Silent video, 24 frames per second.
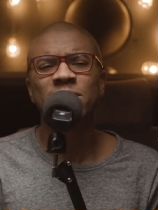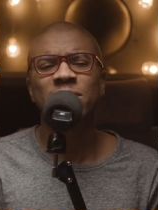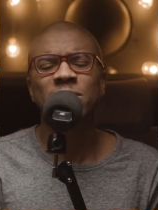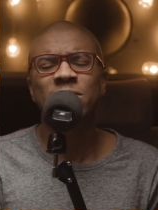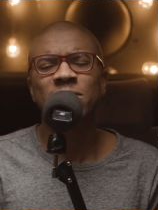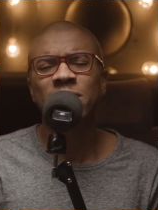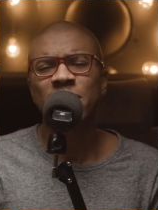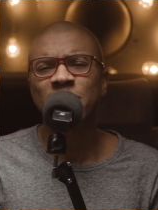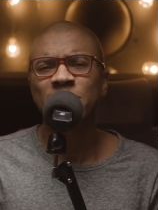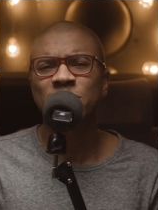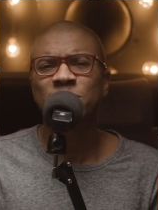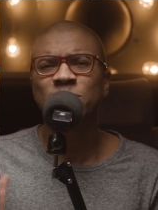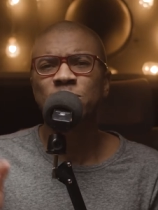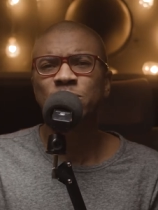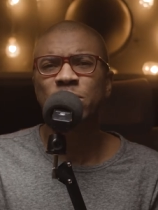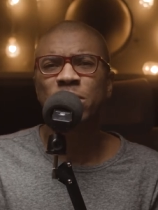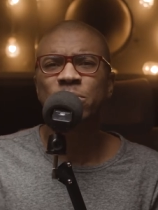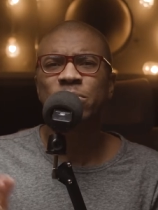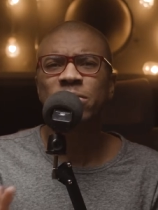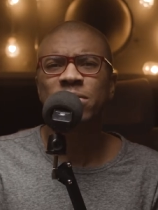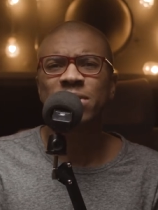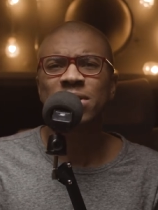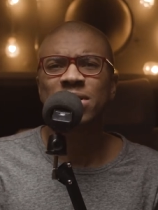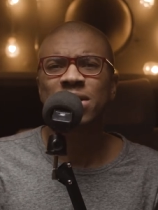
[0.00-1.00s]
There are a lot of new
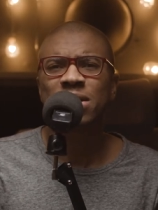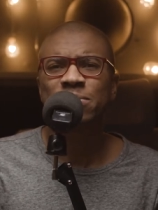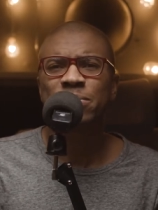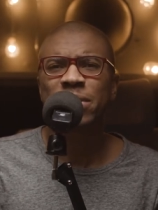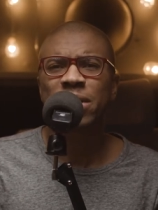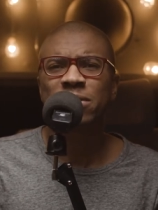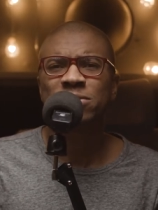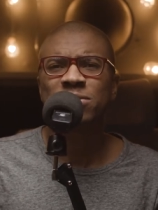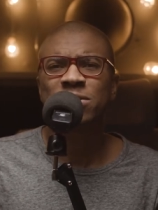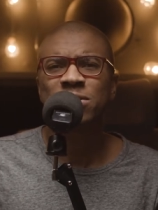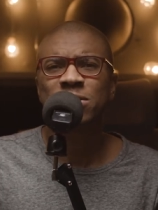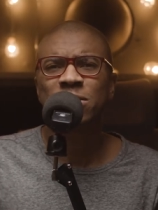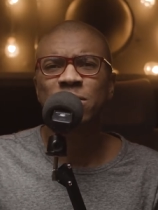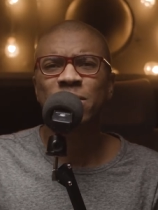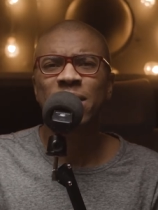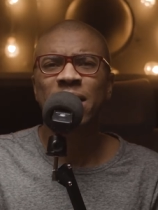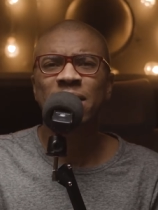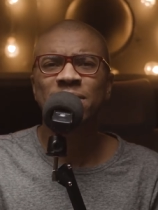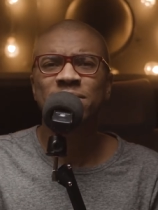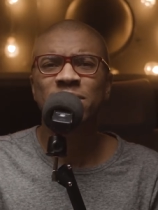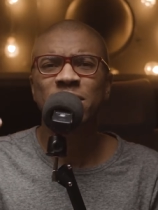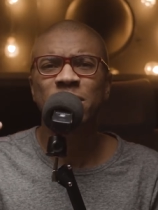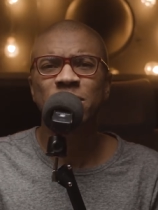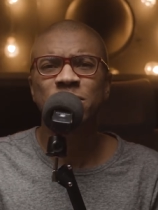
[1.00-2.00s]
people in Clubhouse that don't
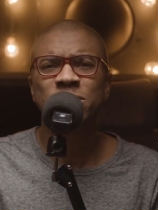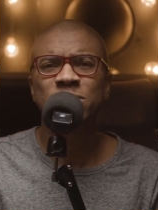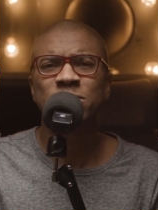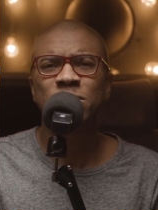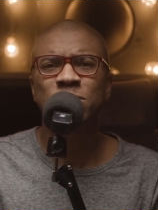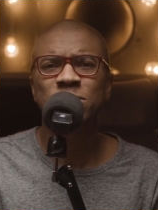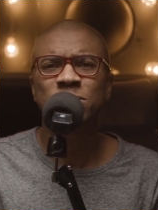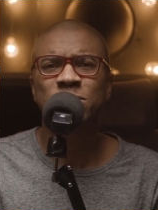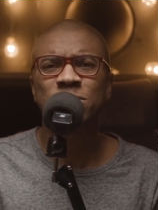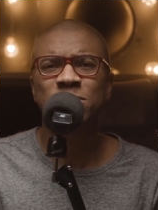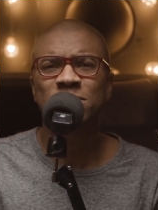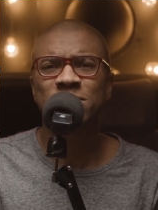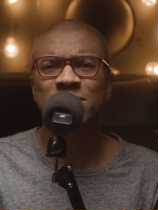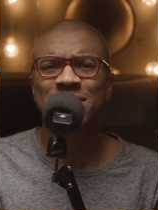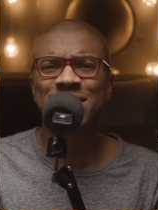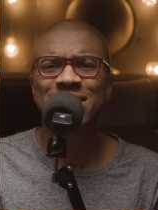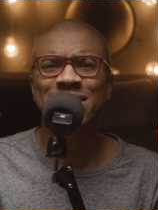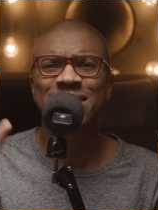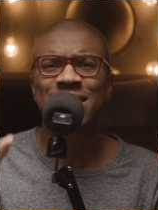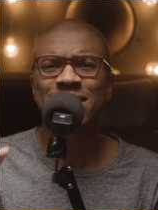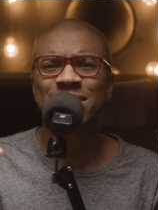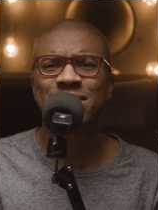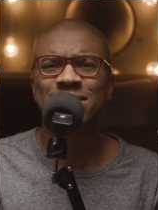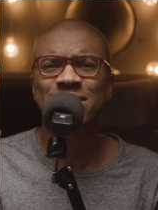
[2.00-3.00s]
have their socials
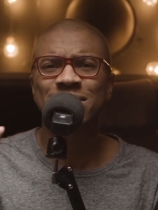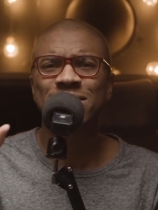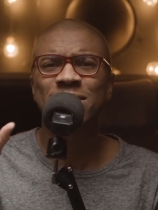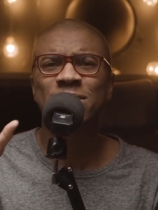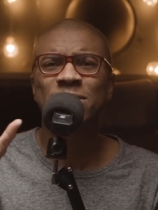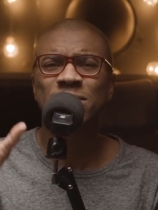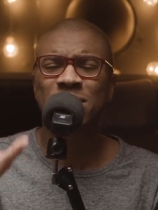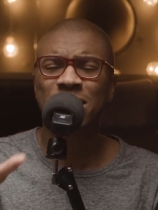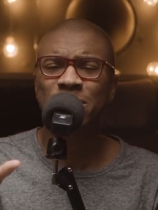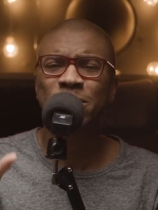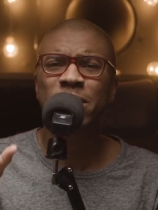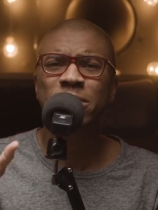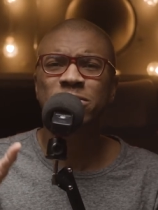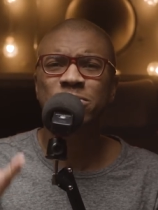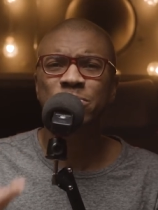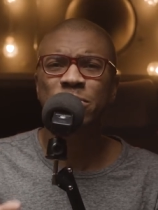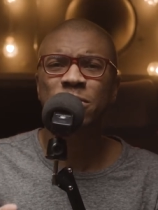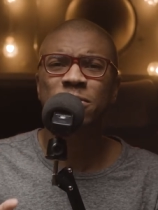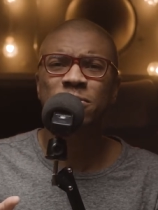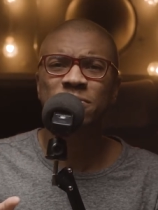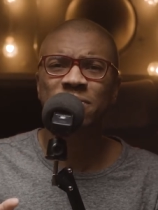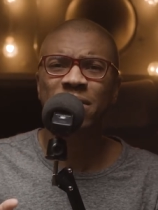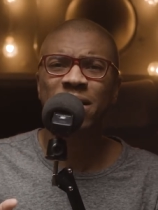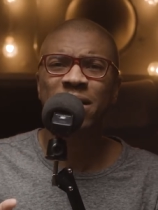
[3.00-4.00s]
connected to their Clubhouse
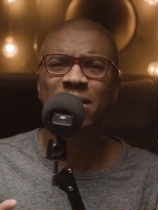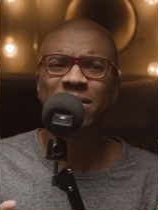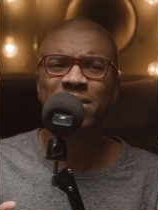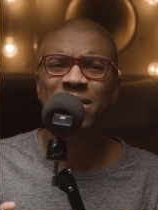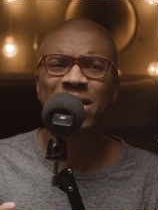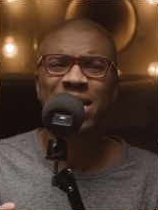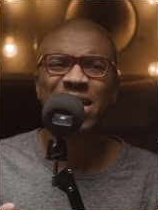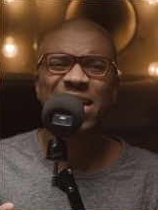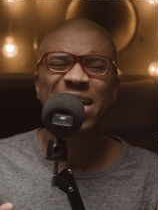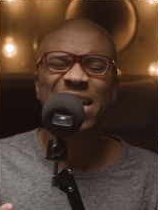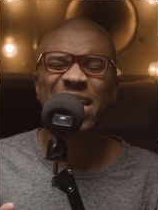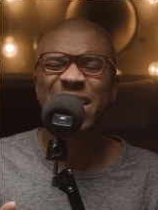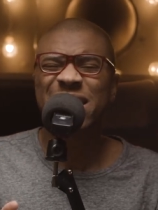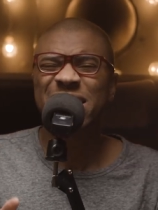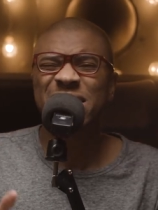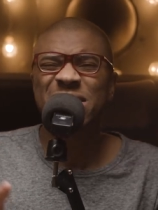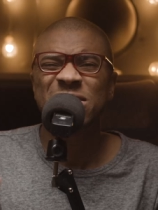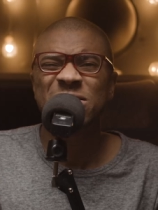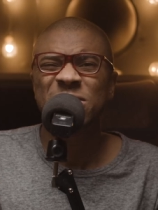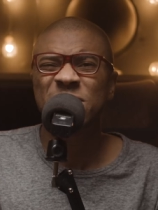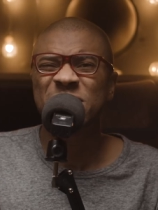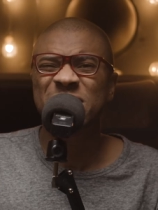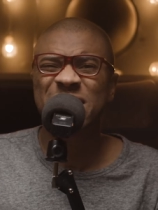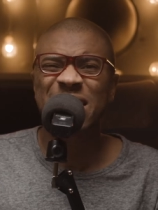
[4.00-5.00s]
profile, and it
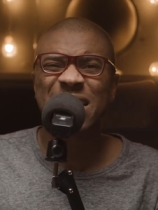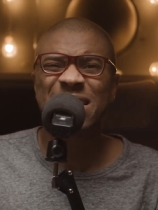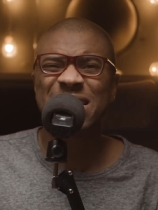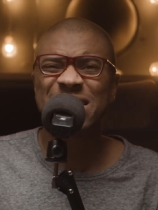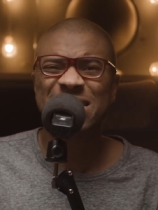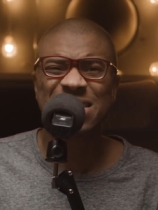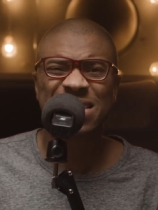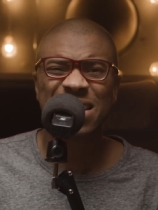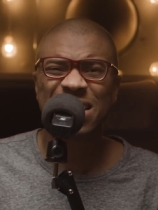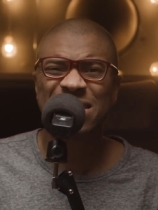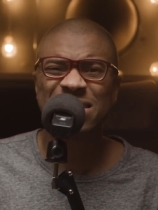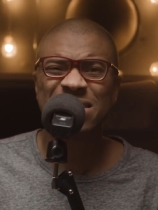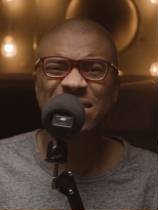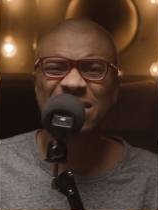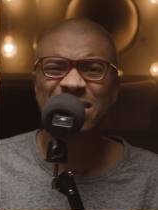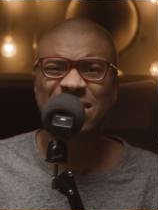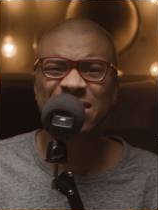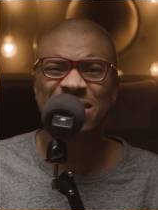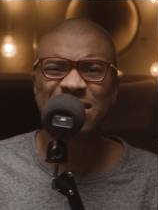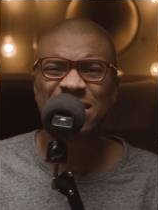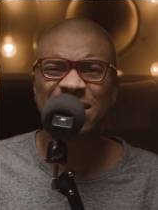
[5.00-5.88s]
just looks kind of sketchy.